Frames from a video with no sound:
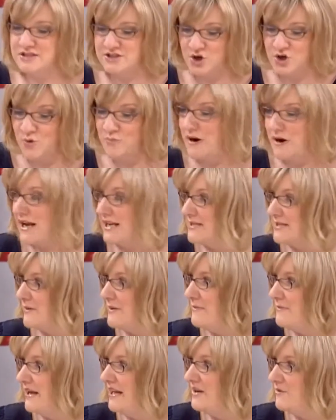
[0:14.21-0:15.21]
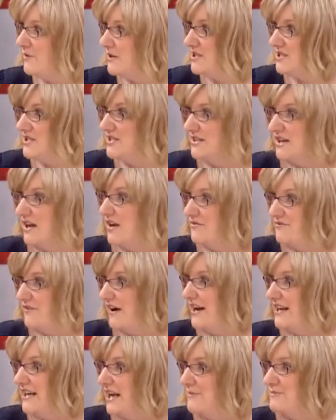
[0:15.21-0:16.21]
Joe Brand beat me, which is
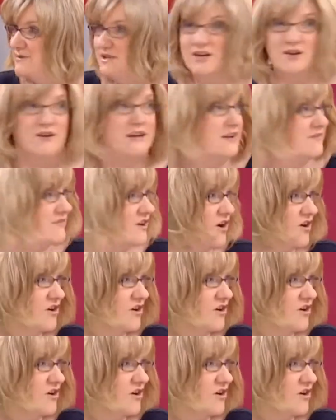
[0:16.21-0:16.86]
fine, absolutely, of